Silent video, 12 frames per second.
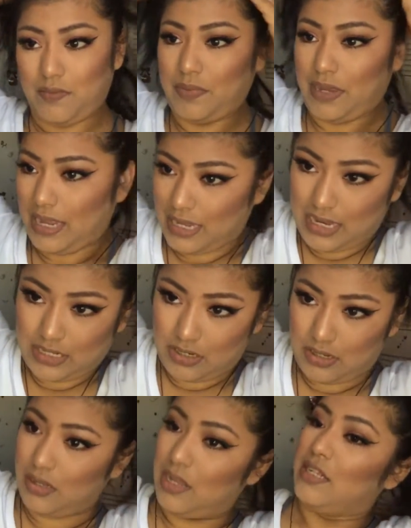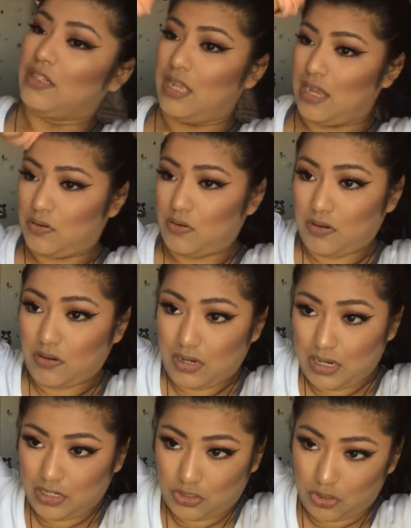But it's a
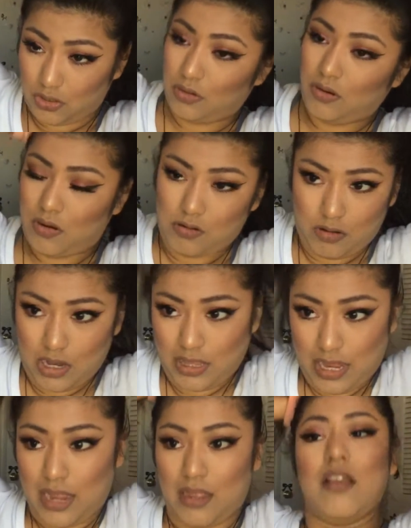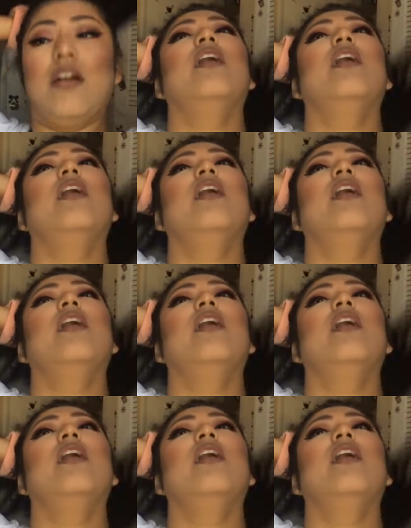chongo or colita.